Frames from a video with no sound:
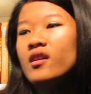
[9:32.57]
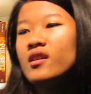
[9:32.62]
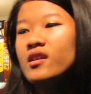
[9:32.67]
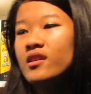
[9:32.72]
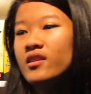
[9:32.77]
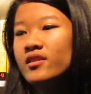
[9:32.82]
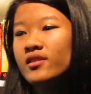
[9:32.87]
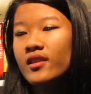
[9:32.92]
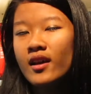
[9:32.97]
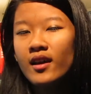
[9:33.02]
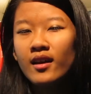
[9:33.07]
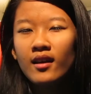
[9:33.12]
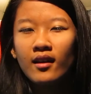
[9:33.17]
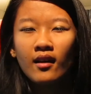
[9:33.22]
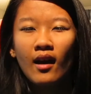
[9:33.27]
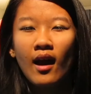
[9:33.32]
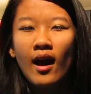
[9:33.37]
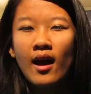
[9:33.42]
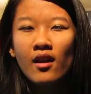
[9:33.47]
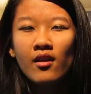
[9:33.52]
He's
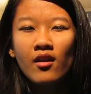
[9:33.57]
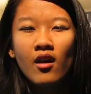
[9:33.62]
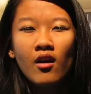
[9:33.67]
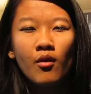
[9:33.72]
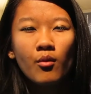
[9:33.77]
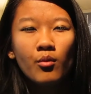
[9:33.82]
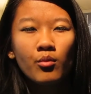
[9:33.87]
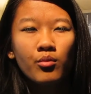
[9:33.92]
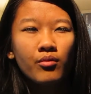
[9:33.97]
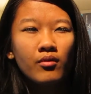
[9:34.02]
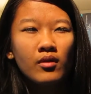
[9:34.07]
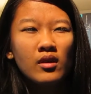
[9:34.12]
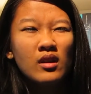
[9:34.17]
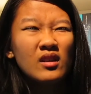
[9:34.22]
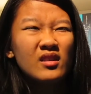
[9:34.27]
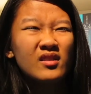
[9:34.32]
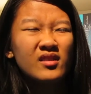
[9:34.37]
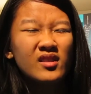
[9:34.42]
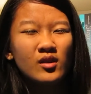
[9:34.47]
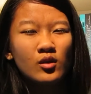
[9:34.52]
like, I don't know, in
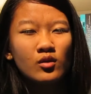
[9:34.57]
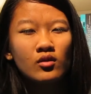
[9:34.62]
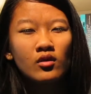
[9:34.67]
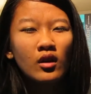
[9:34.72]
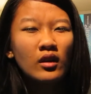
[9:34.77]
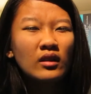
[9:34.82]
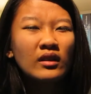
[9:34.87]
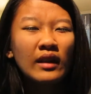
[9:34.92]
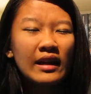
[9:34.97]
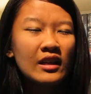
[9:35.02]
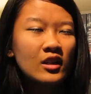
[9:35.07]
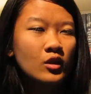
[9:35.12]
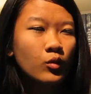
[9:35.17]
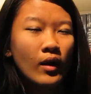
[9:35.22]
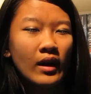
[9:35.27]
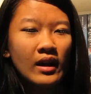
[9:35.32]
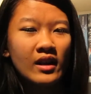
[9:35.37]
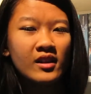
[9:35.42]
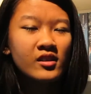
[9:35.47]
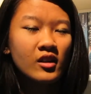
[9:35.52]
his late
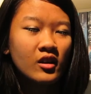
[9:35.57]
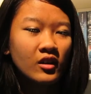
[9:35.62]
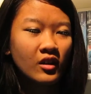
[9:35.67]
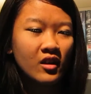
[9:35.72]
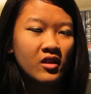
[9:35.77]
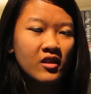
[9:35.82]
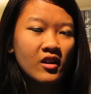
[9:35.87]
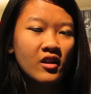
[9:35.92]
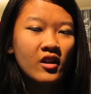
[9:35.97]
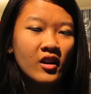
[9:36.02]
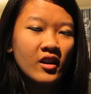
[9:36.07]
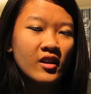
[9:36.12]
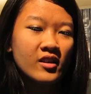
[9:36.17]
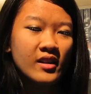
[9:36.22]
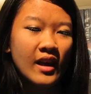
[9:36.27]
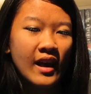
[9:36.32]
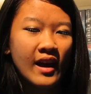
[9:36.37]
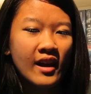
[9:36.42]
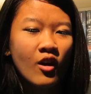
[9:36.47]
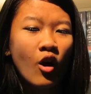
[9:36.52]
20s, early
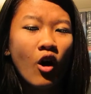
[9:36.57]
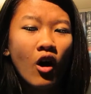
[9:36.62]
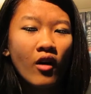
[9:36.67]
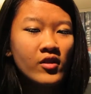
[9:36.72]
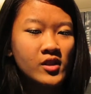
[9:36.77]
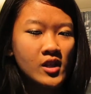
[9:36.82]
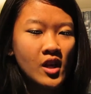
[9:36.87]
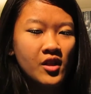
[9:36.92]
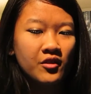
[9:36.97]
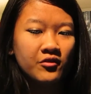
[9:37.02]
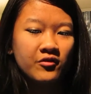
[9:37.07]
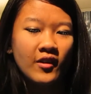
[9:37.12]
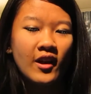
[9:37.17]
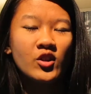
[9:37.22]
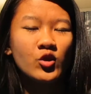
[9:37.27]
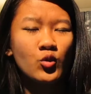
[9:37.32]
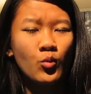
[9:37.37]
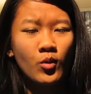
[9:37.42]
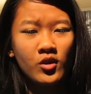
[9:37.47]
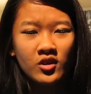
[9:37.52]
30s, and all of his other
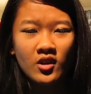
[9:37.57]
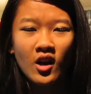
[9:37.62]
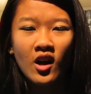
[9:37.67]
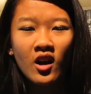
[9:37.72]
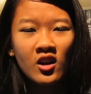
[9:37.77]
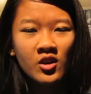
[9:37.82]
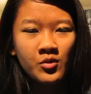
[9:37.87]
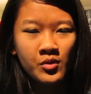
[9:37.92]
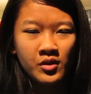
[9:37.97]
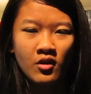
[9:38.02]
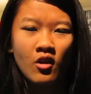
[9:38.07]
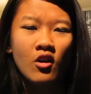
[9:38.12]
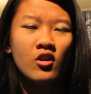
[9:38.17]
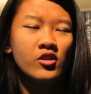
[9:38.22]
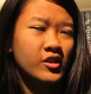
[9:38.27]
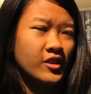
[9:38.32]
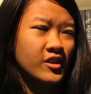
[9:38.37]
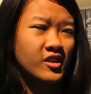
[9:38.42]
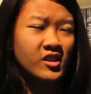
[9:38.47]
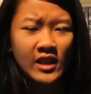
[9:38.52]
friends who went to college with are all
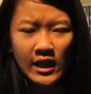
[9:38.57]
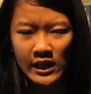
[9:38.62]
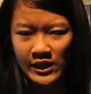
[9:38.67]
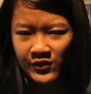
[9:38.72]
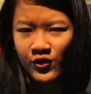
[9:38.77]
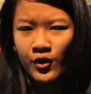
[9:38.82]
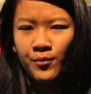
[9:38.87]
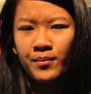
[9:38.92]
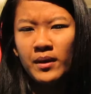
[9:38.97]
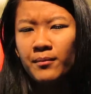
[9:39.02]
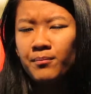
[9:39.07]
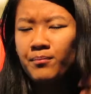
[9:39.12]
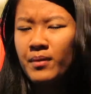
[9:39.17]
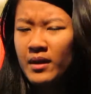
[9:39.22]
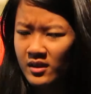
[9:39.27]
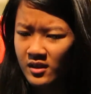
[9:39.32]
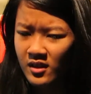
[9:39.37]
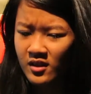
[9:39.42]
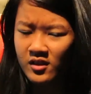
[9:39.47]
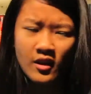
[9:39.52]
successful, big
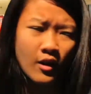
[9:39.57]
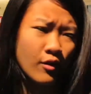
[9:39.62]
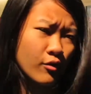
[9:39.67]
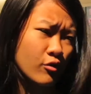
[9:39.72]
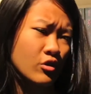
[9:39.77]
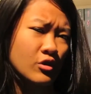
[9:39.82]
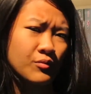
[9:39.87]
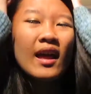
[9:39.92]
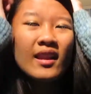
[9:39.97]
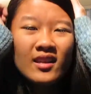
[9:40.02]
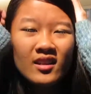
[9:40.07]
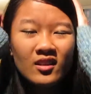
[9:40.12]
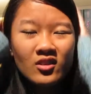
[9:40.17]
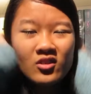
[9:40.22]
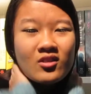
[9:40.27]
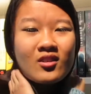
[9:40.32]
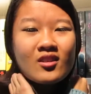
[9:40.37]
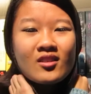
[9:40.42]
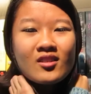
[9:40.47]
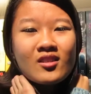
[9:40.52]
business owners, and
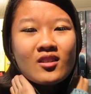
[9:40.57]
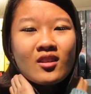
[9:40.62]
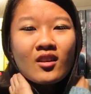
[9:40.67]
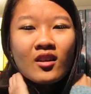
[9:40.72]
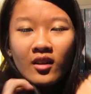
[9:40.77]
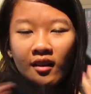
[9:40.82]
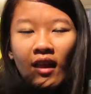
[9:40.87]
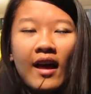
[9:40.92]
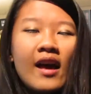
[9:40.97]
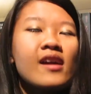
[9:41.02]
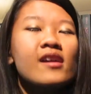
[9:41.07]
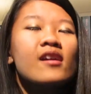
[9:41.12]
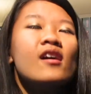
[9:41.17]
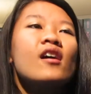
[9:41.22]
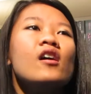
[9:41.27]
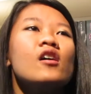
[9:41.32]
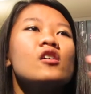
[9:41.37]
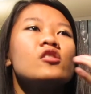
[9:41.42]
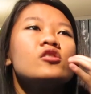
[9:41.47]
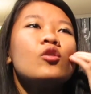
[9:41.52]
he's just Clay.
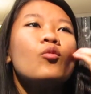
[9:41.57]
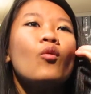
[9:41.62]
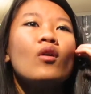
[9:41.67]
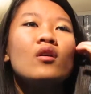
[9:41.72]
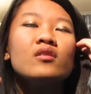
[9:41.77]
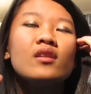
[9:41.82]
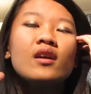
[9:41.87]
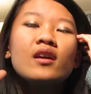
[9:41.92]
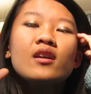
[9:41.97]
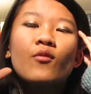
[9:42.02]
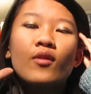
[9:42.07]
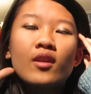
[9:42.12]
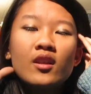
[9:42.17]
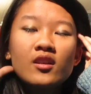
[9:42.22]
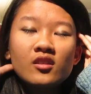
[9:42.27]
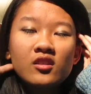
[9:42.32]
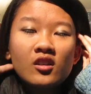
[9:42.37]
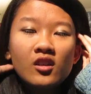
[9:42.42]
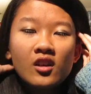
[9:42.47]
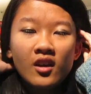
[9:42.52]
So one day when
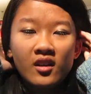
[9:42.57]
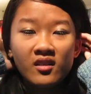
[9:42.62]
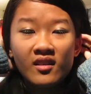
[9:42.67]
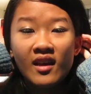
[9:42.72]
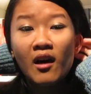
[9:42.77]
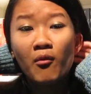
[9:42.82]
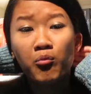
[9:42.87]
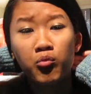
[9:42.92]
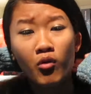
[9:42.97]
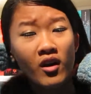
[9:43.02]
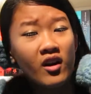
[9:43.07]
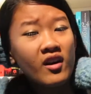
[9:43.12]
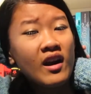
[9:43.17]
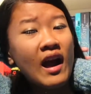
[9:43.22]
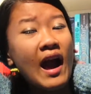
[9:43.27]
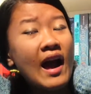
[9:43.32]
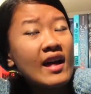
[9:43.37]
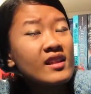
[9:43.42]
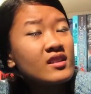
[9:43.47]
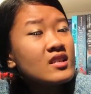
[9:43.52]
he's looking at the Help Wanted
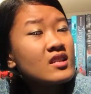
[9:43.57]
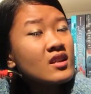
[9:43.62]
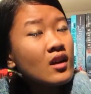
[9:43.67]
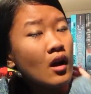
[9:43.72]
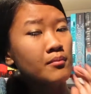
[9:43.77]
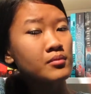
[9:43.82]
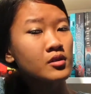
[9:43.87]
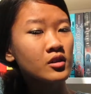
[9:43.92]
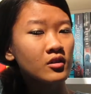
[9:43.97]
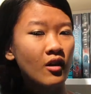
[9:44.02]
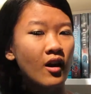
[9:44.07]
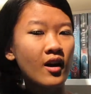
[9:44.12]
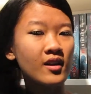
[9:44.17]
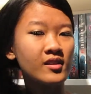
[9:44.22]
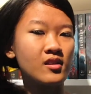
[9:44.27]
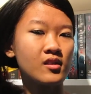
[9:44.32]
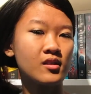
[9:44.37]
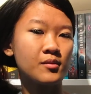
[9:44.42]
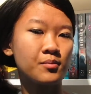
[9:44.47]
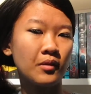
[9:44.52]
ads, he comes
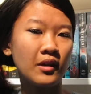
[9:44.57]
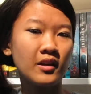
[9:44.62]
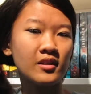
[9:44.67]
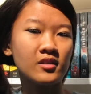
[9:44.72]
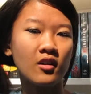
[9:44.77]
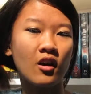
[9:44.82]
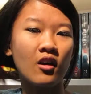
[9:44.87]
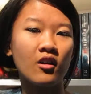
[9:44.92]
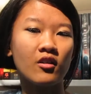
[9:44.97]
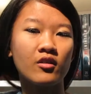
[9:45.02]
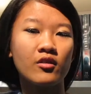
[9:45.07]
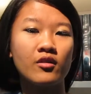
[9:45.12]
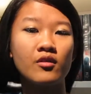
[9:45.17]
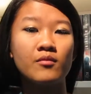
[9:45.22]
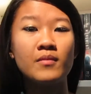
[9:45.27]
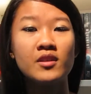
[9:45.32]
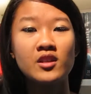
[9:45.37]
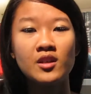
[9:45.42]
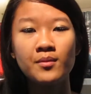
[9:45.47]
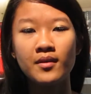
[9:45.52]
across this place called
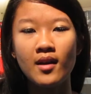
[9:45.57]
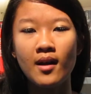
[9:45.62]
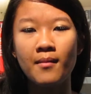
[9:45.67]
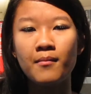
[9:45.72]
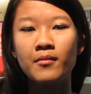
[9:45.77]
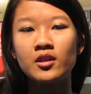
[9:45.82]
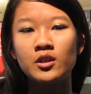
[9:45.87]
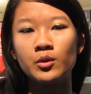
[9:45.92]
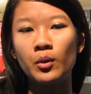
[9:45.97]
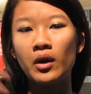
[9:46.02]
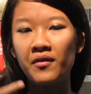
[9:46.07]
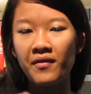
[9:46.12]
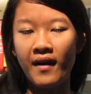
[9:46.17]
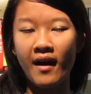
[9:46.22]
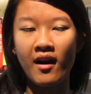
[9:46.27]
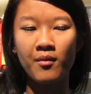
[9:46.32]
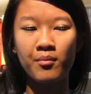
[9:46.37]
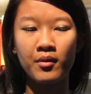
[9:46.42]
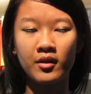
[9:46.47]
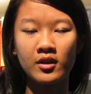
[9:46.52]
Mr. Penumbra's
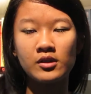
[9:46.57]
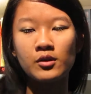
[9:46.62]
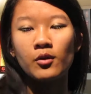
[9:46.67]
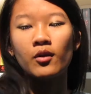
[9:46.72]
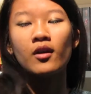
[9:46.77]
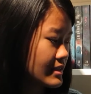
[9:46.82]
24-hour bookstore.